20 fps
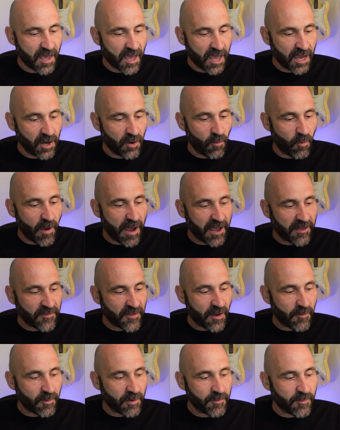in a way
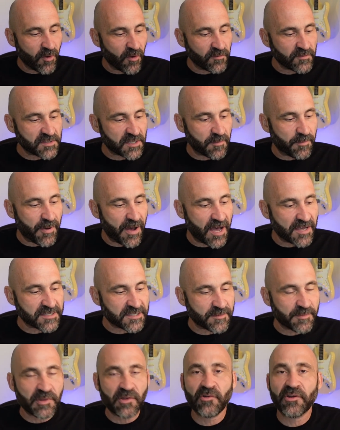that removes the
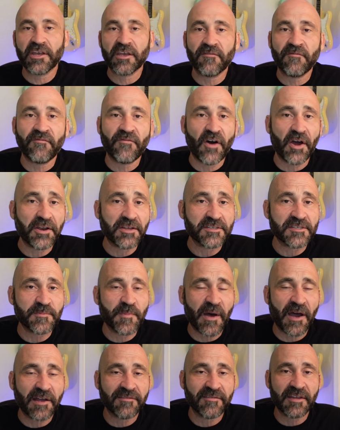possibility of fun and
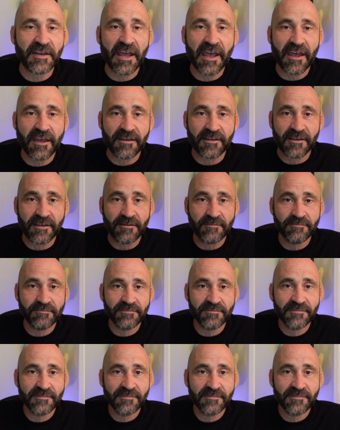spontaneity.